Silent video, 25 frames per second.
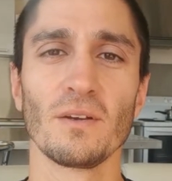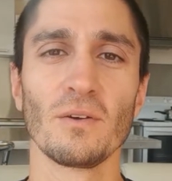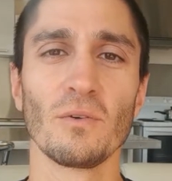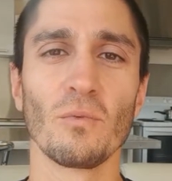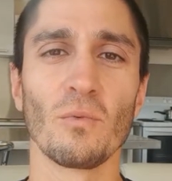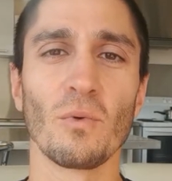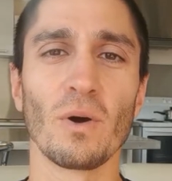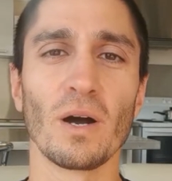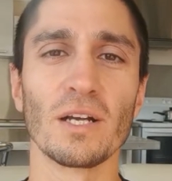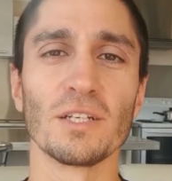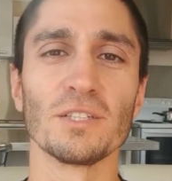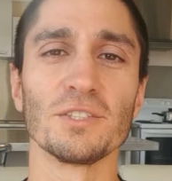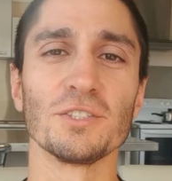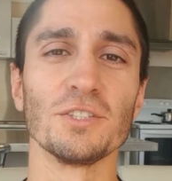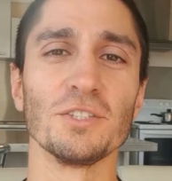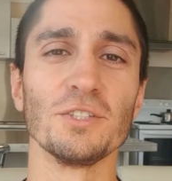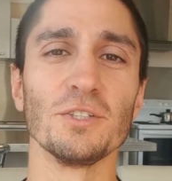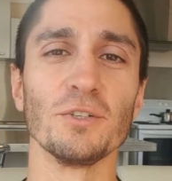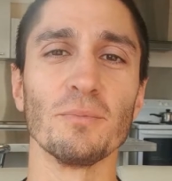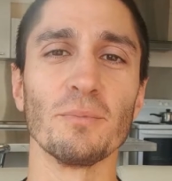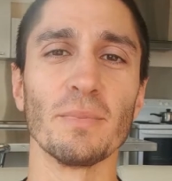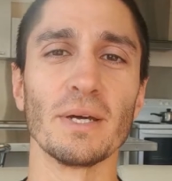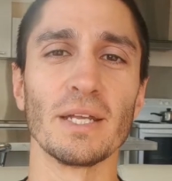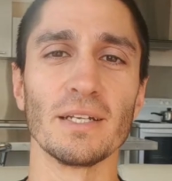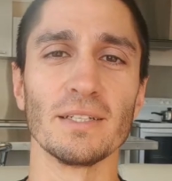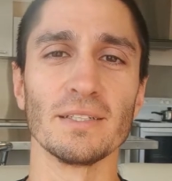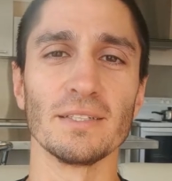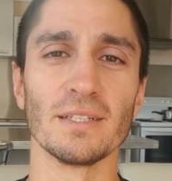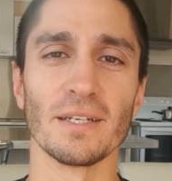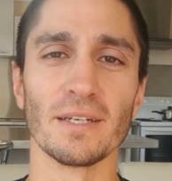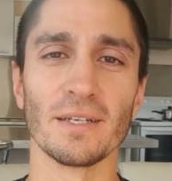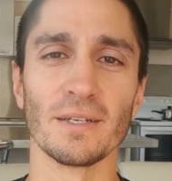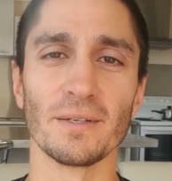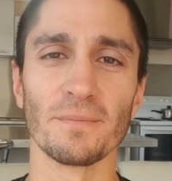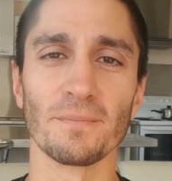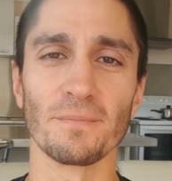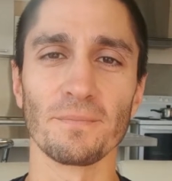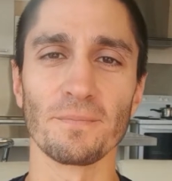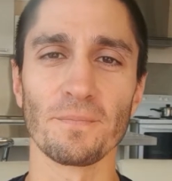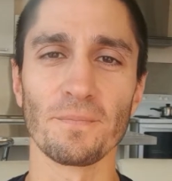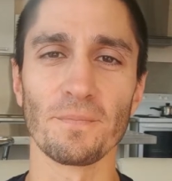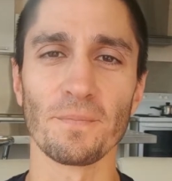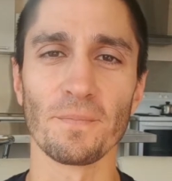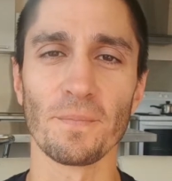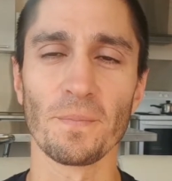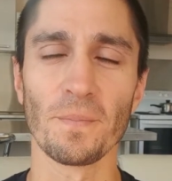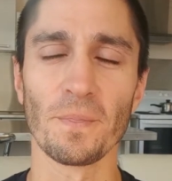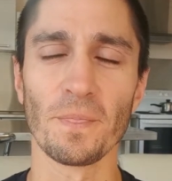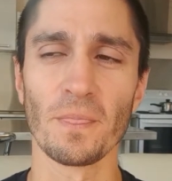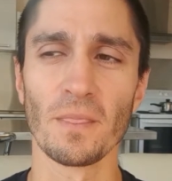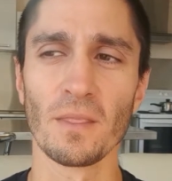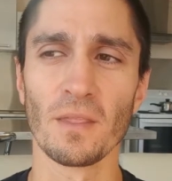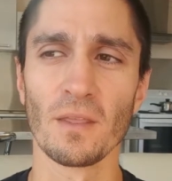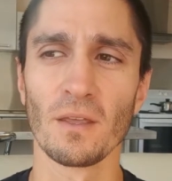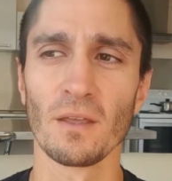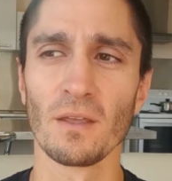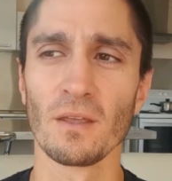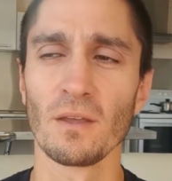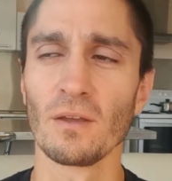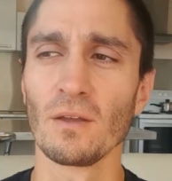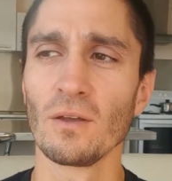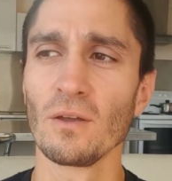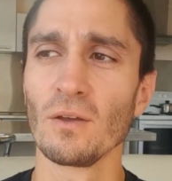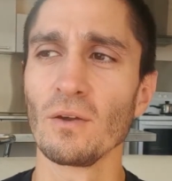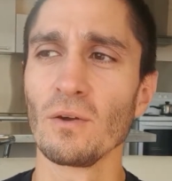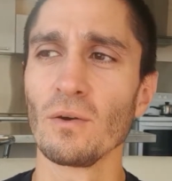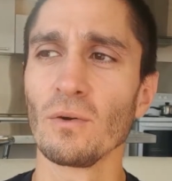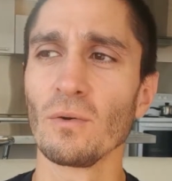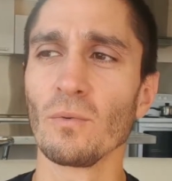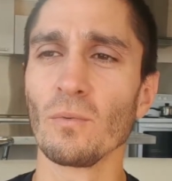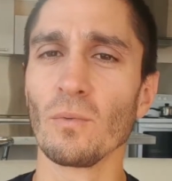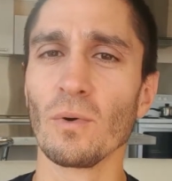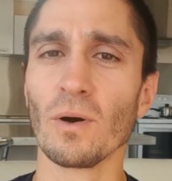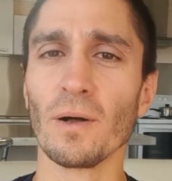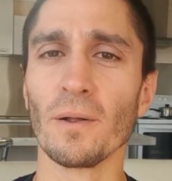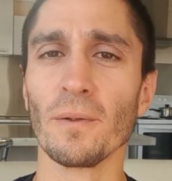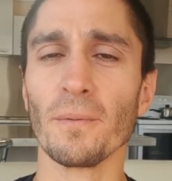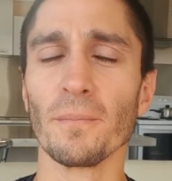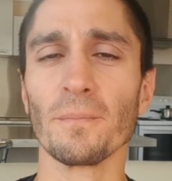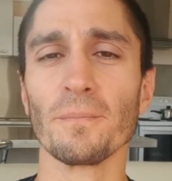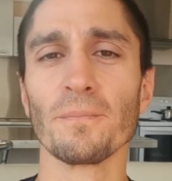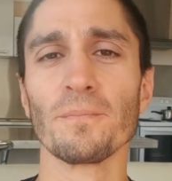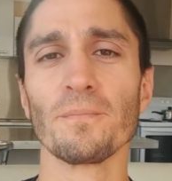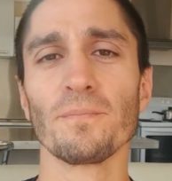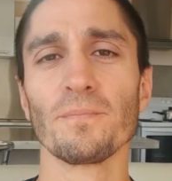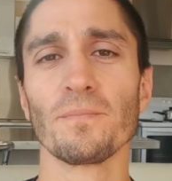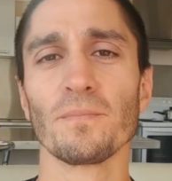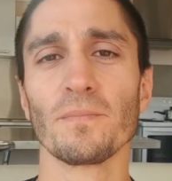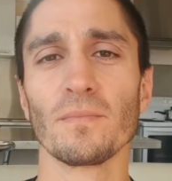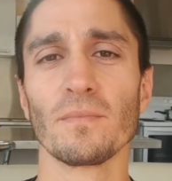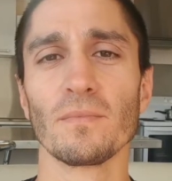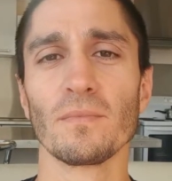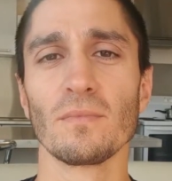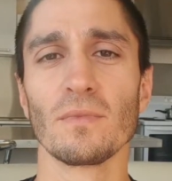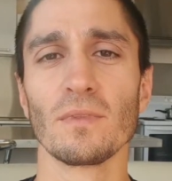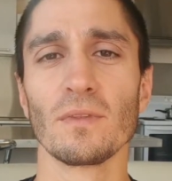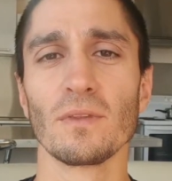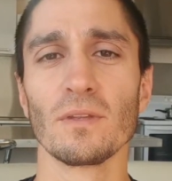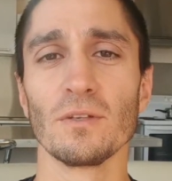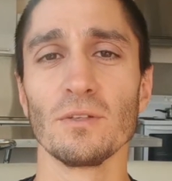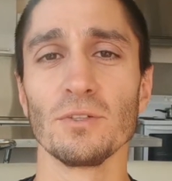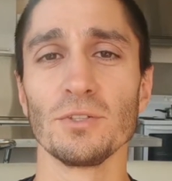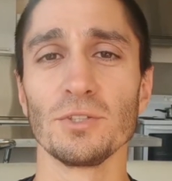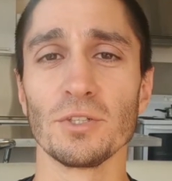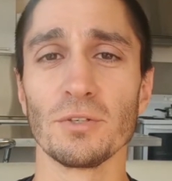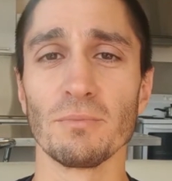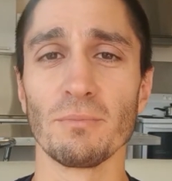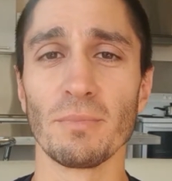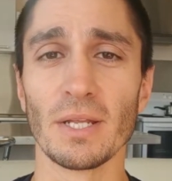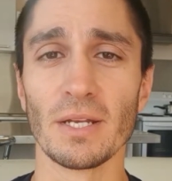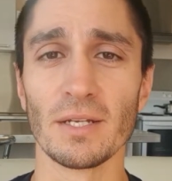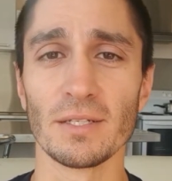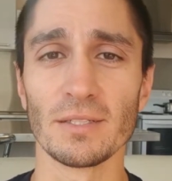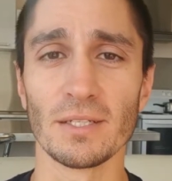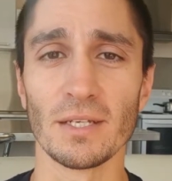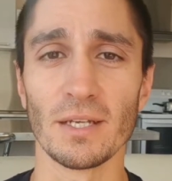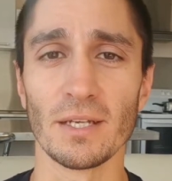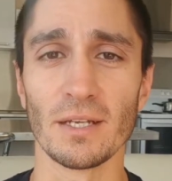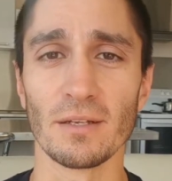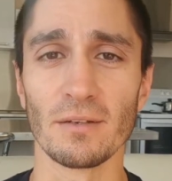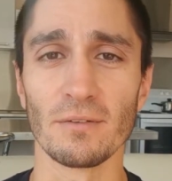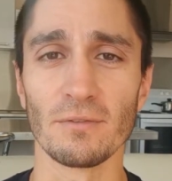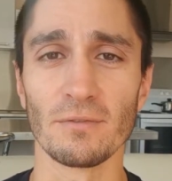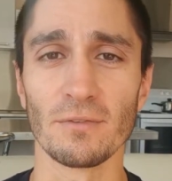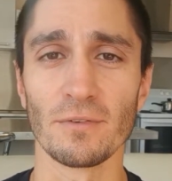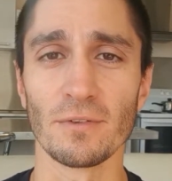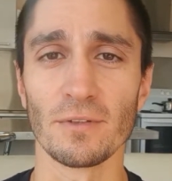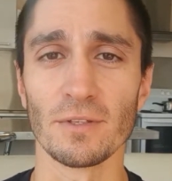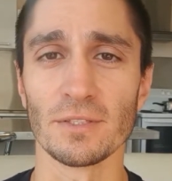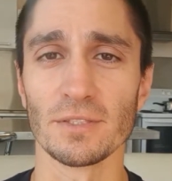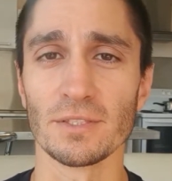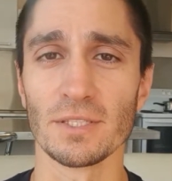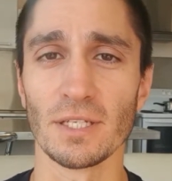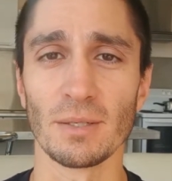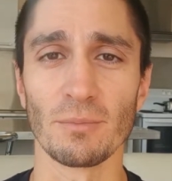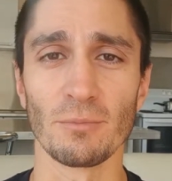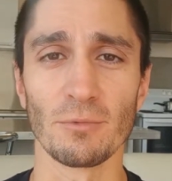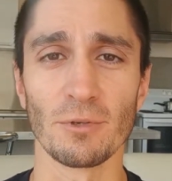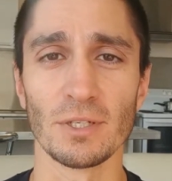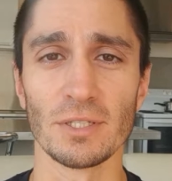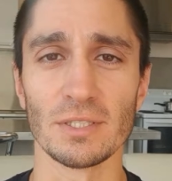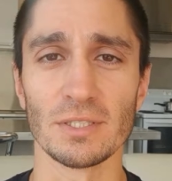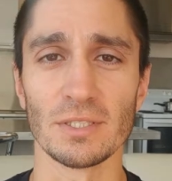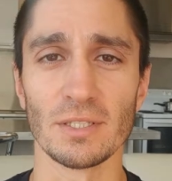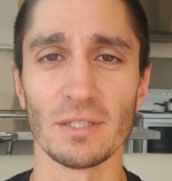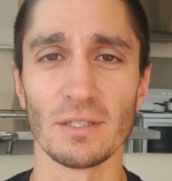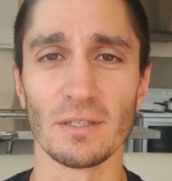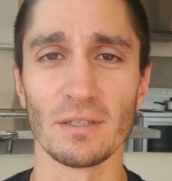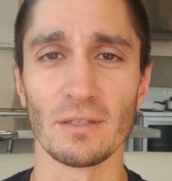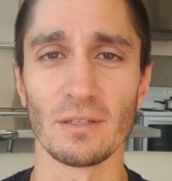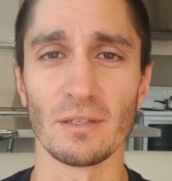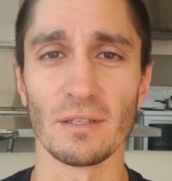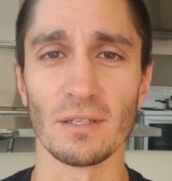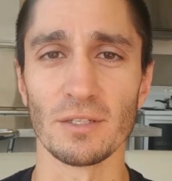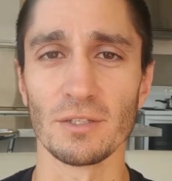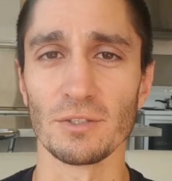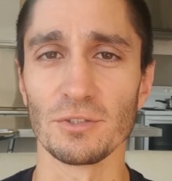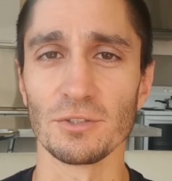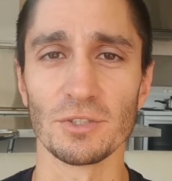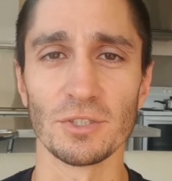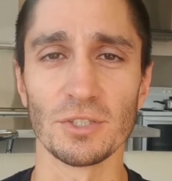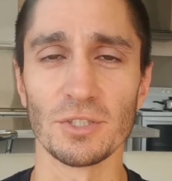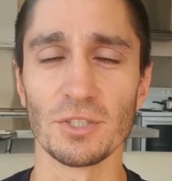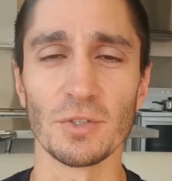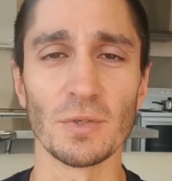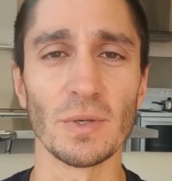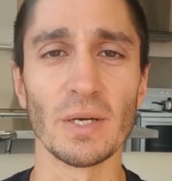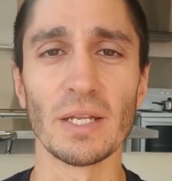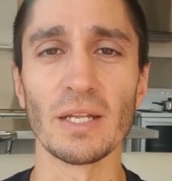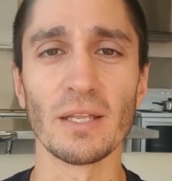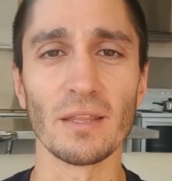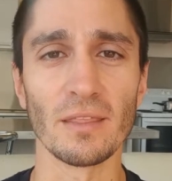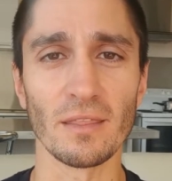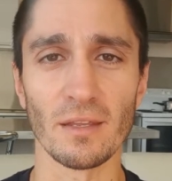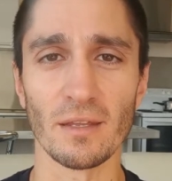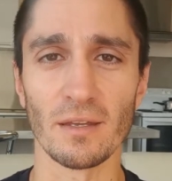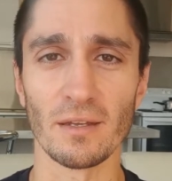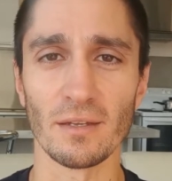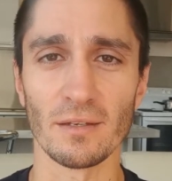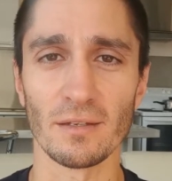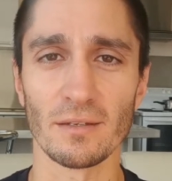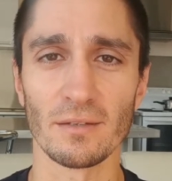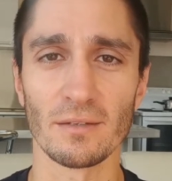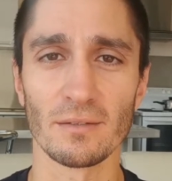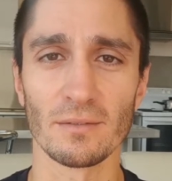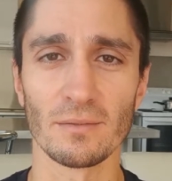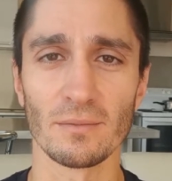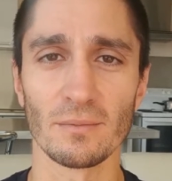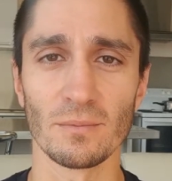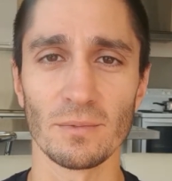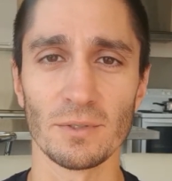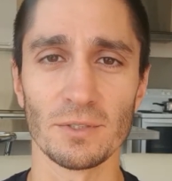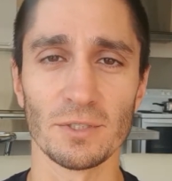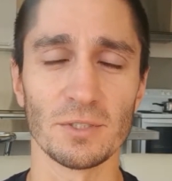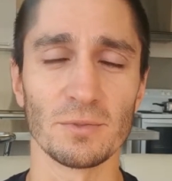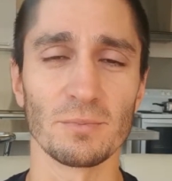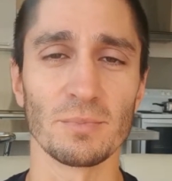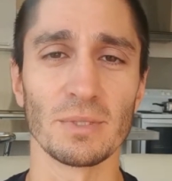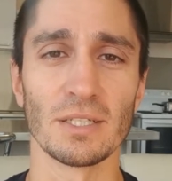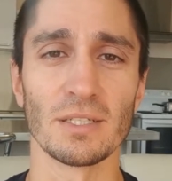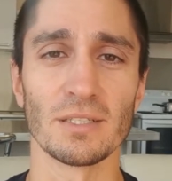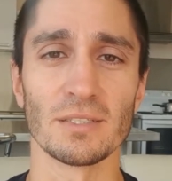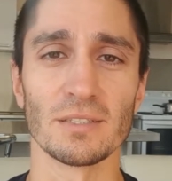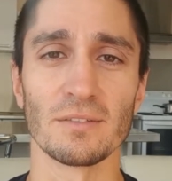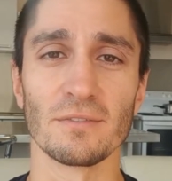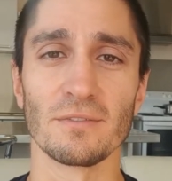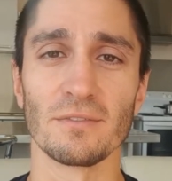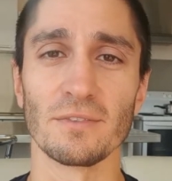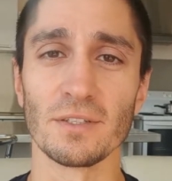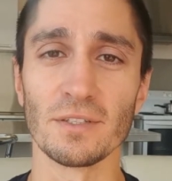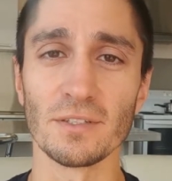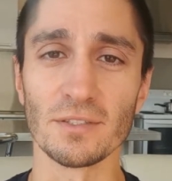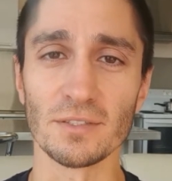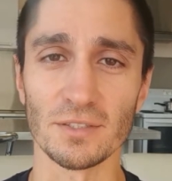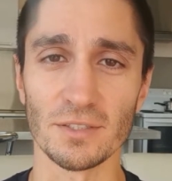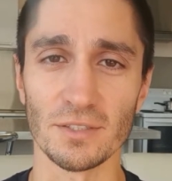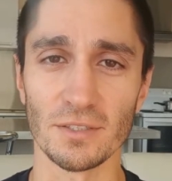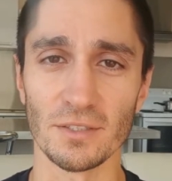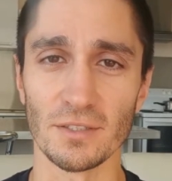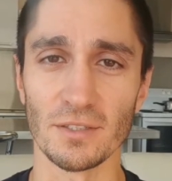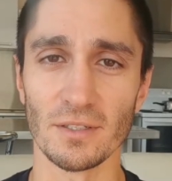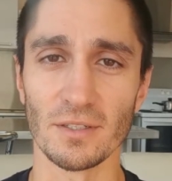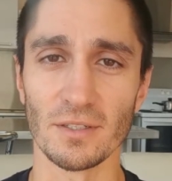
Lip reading: Why should you meditate? Well, you should meditate for the same reason that you should do anything, which is because it feels good.